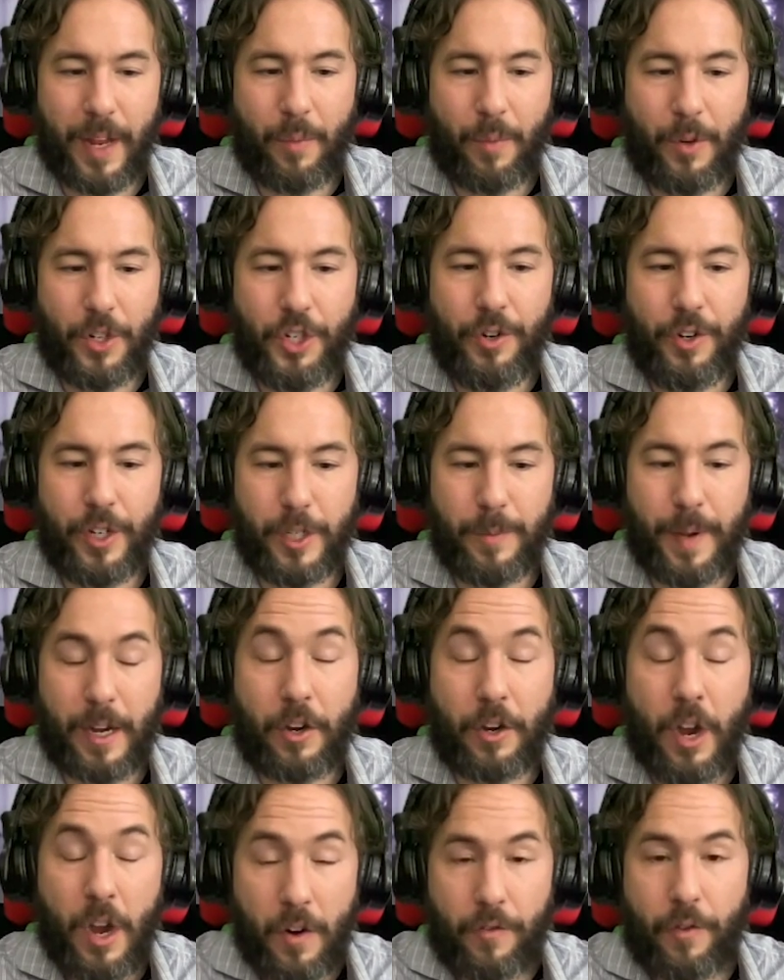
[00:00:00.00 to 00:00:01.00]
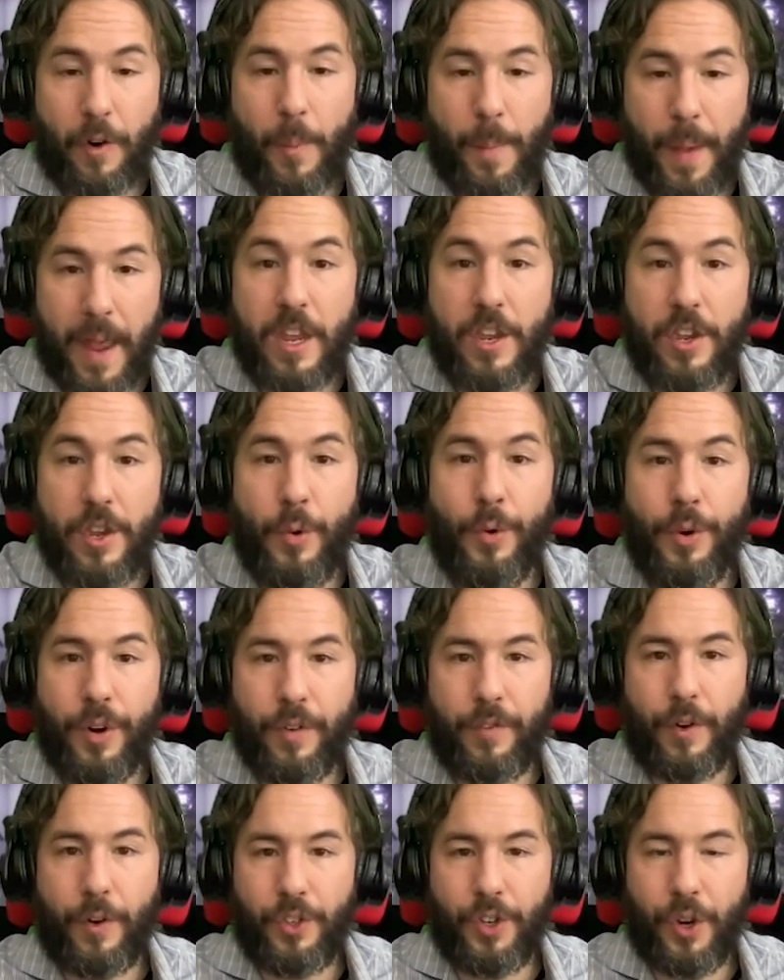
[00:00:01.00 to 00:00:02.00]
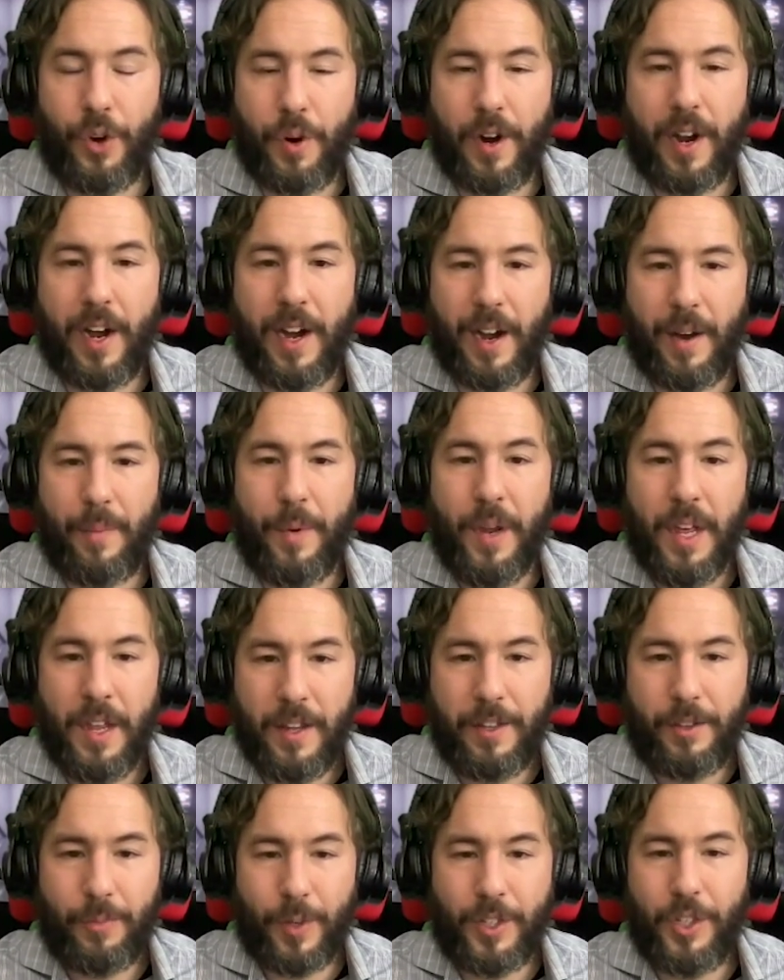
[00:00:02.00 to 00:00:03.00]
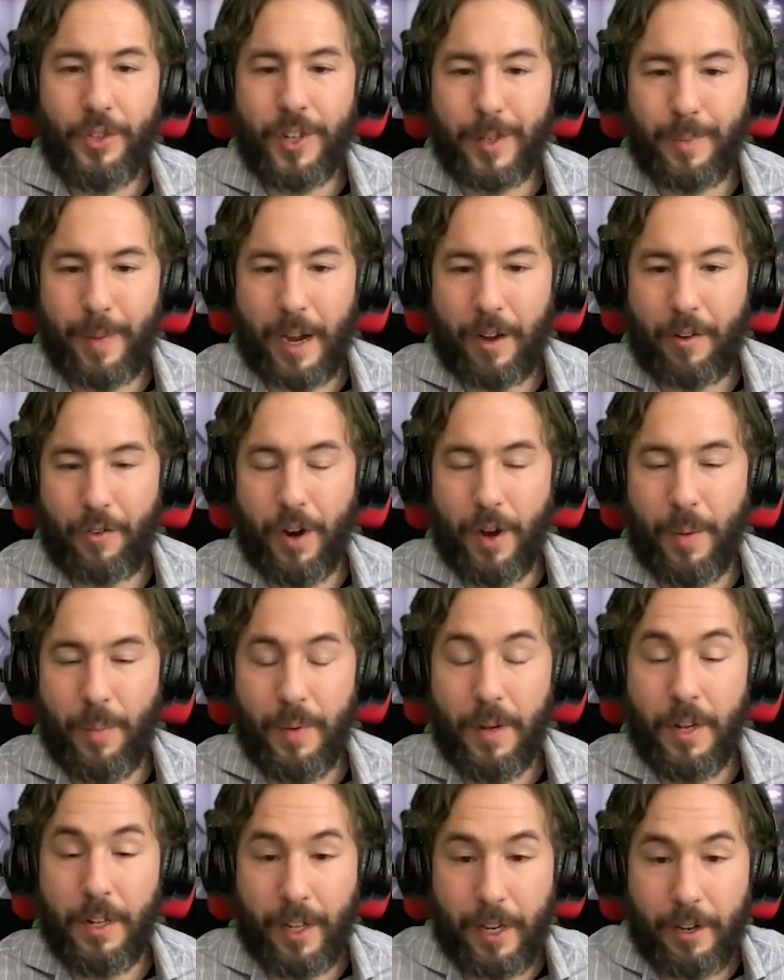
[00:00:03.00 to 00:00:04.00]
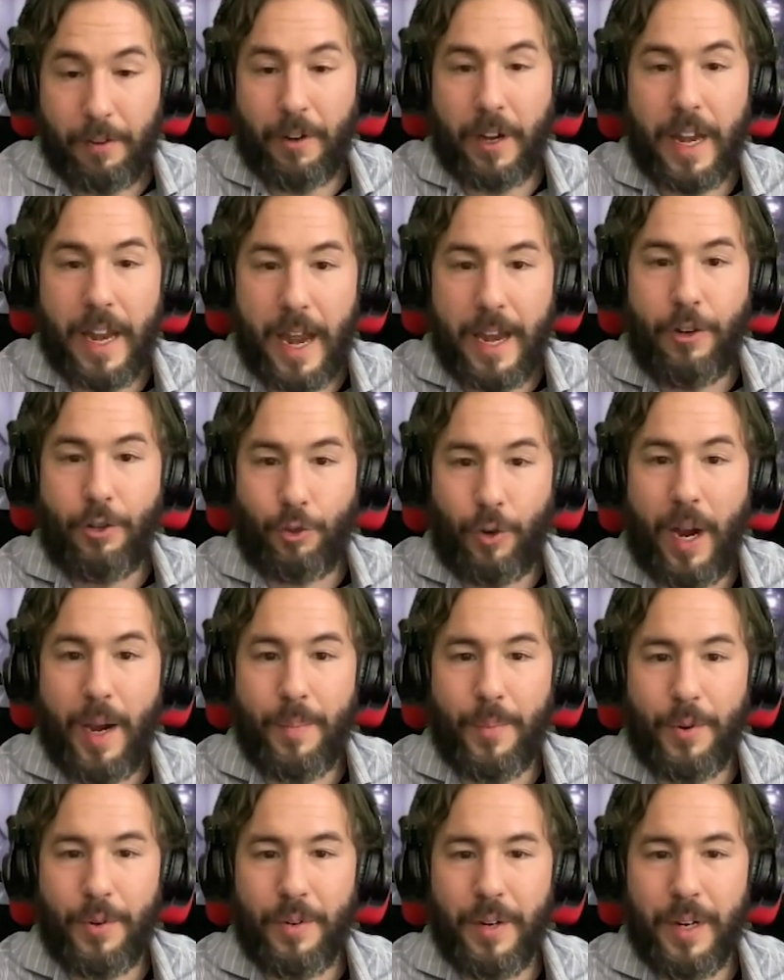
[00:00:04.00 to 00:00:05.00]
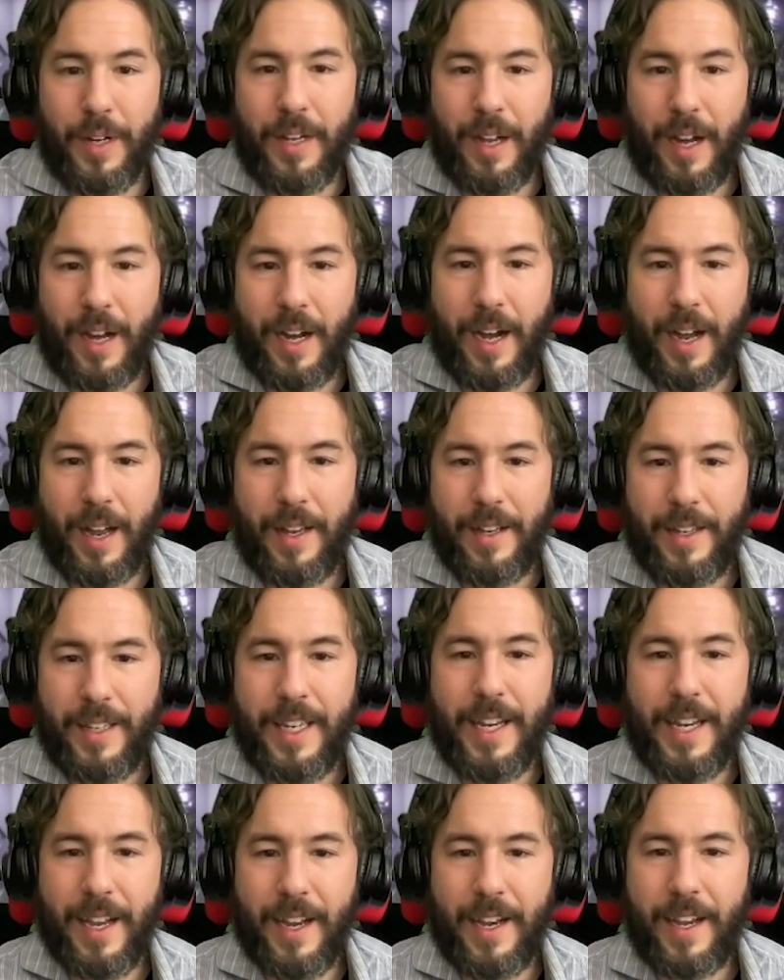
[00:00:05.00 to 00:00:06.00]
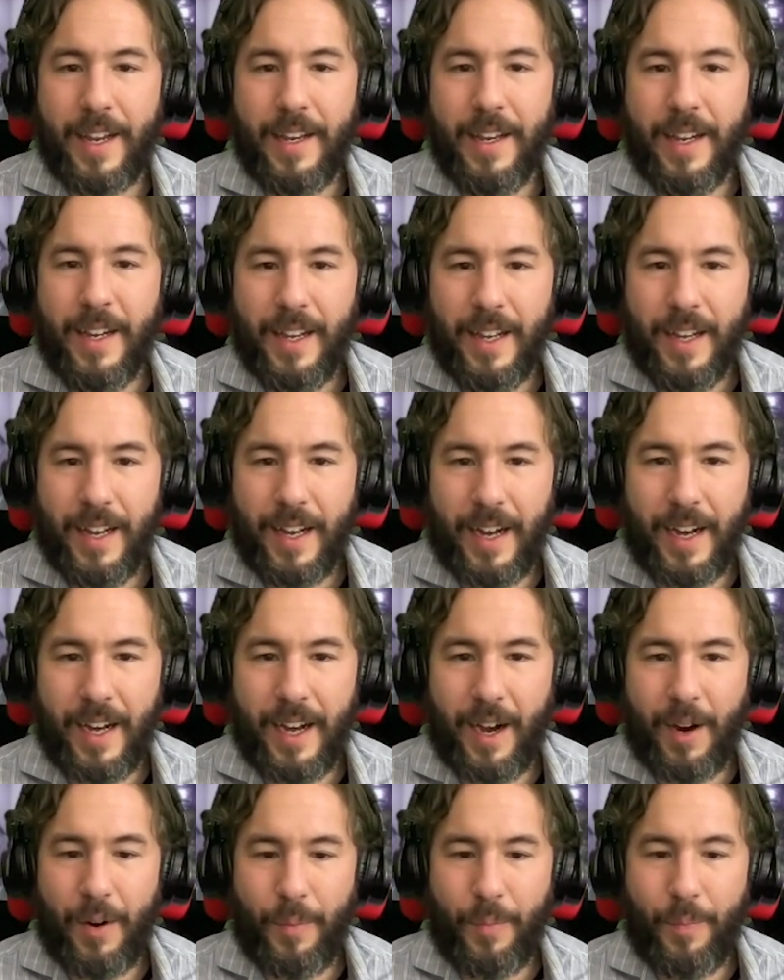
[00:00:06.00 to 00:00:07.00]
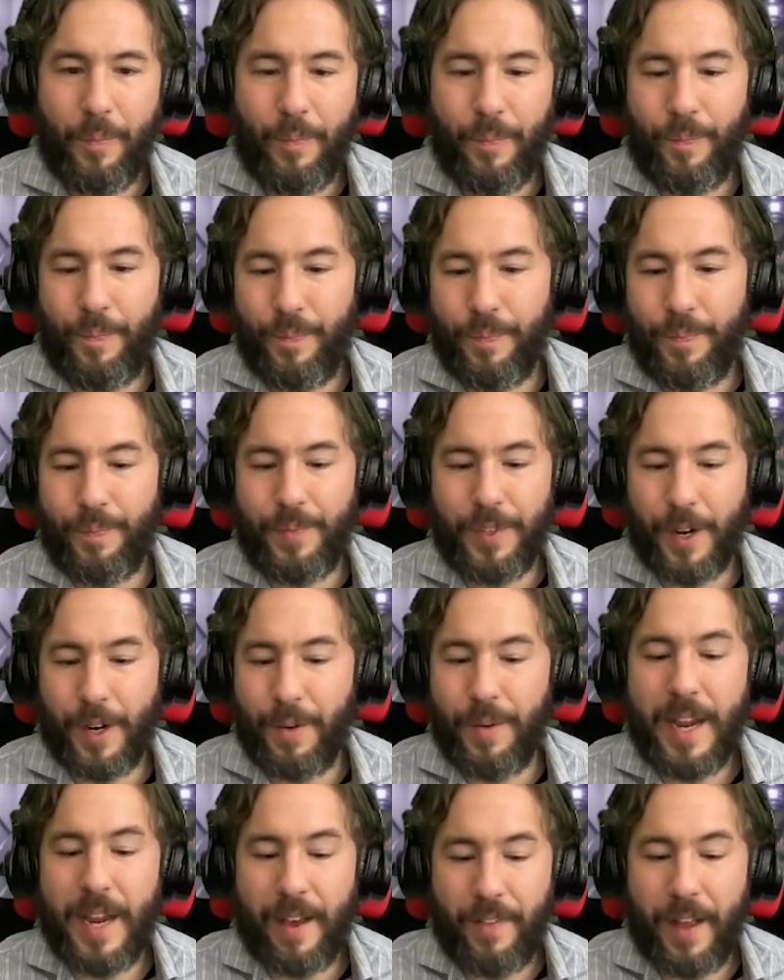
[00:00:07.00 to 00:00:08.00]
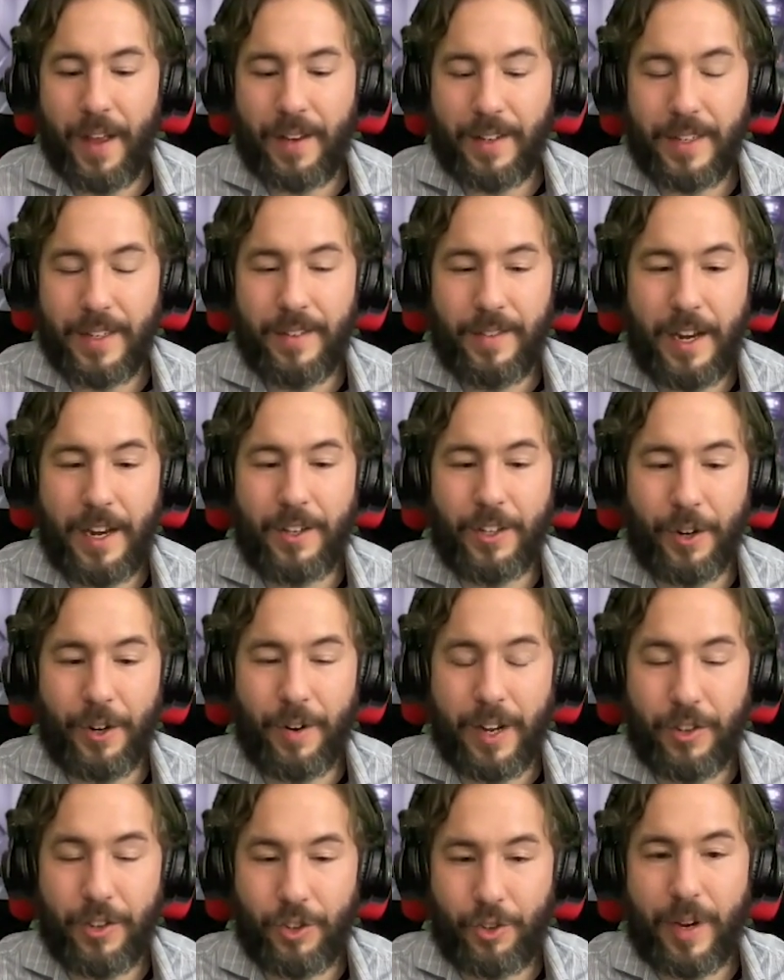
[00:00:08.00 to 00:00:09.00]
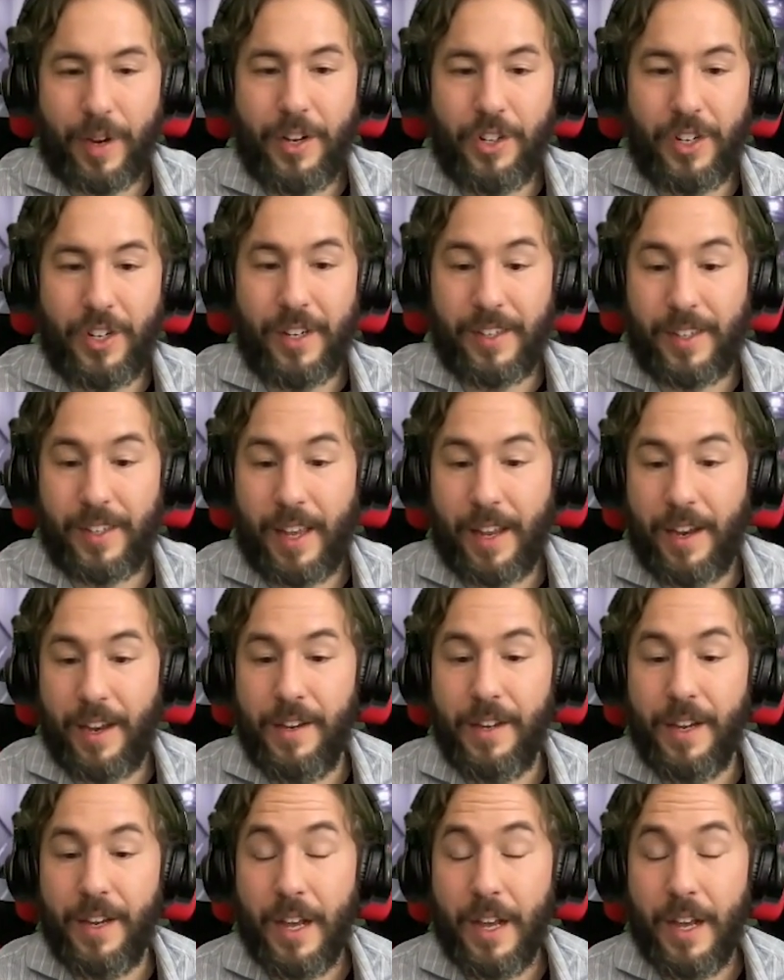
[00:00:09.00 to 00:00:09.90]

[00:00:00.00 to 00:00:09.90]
what you'd expect from a universal God. It's what you expect from literally a tribal deity. So yeah, that is already a strangeness. And